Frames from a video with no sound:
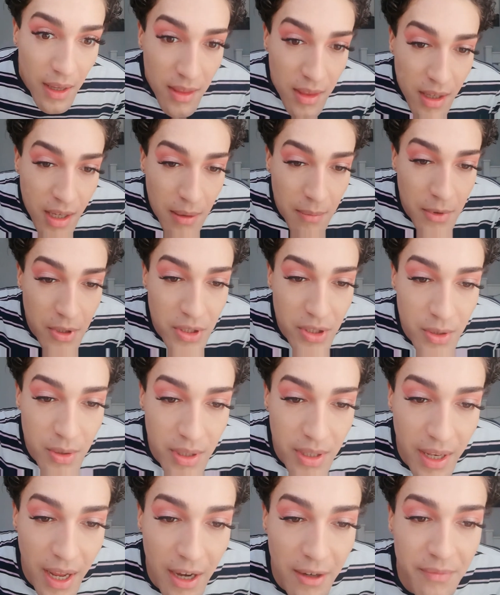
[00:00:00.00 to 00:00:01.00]
I think I'm used to
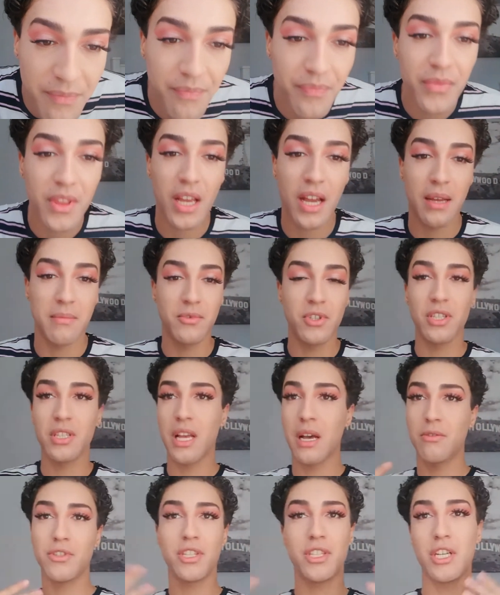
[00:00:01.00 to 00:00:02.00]
it now. I'm
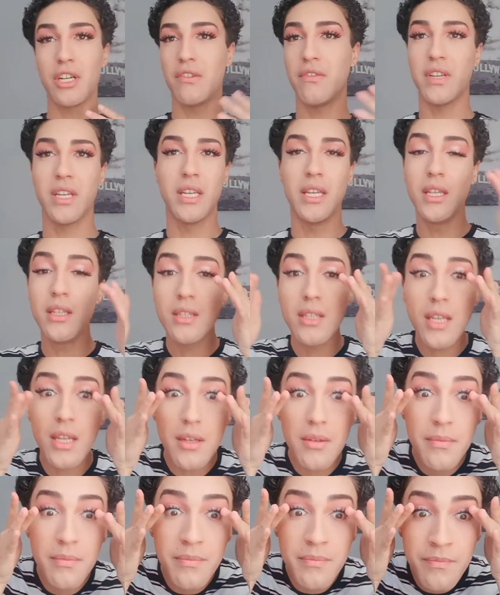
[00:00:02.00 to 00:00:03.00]
just, I was just
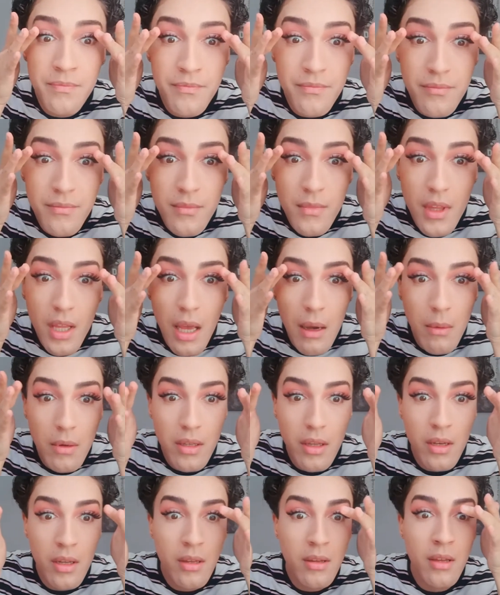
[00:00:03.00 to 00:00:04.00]
overheating I
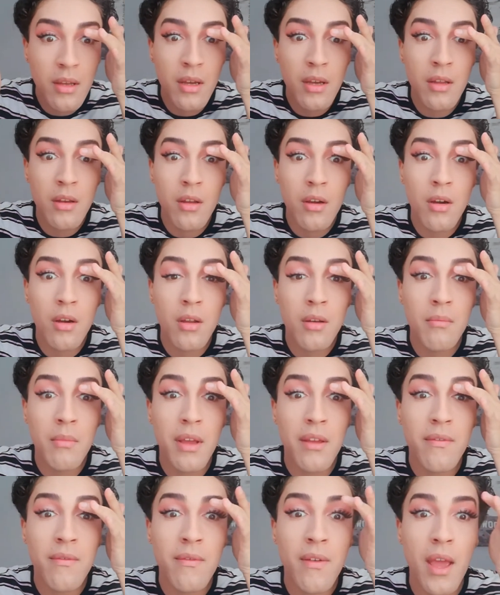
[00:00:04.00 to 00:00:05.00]
wanted to turn on
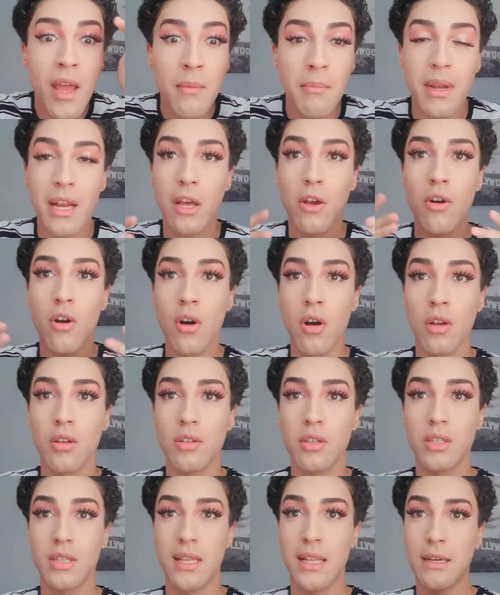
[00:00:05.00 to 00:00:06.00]
my fan, but I can't
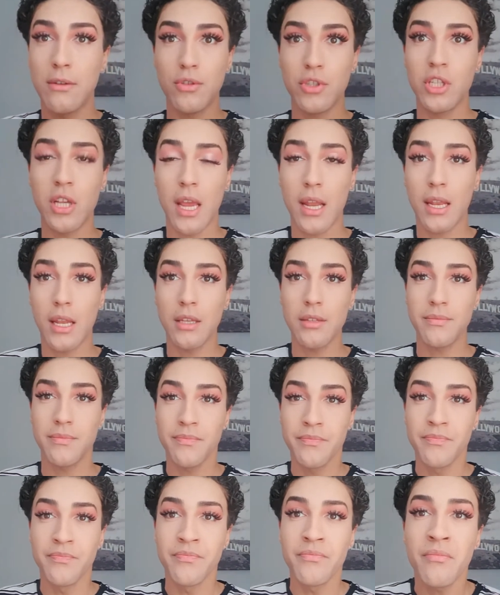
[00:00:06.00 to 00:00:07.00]
because load shedding.
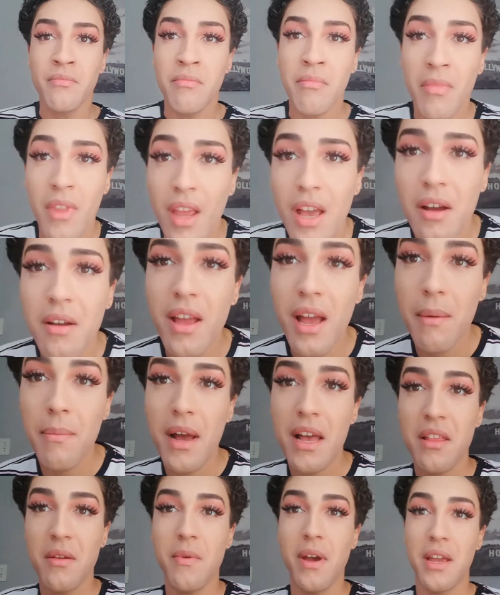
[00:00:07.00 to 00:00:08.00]
Oh yeah,
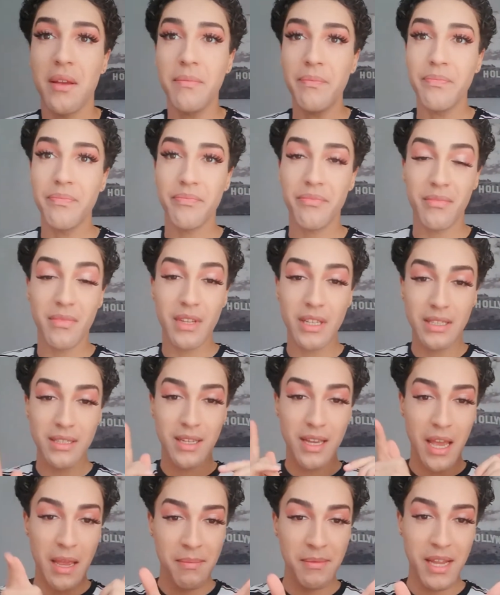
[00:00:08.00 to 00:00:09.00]
by the way,
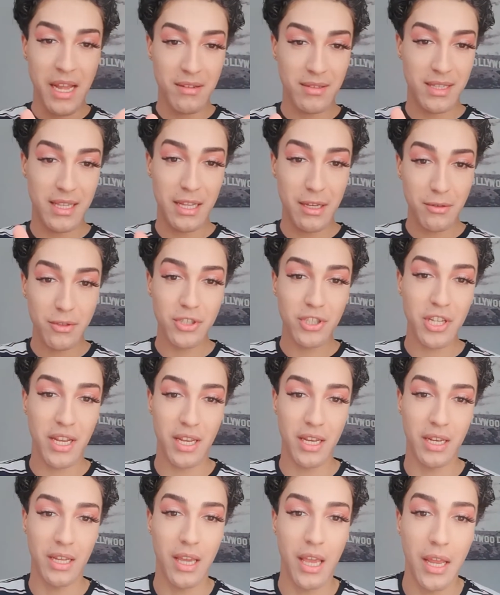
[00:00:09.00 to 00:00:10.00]
Cape Town's load
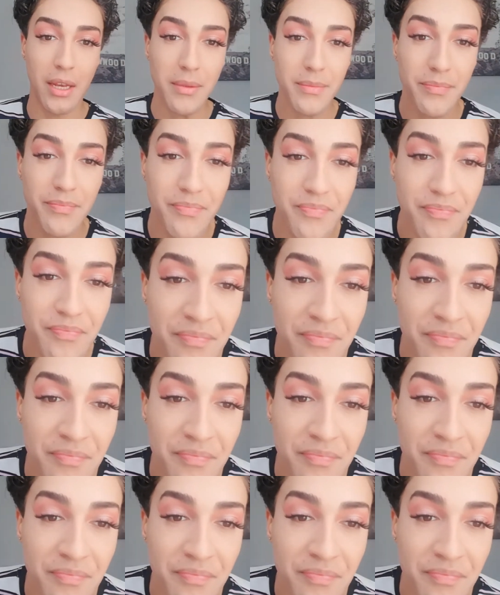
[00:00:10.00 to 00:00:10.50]
shedding again.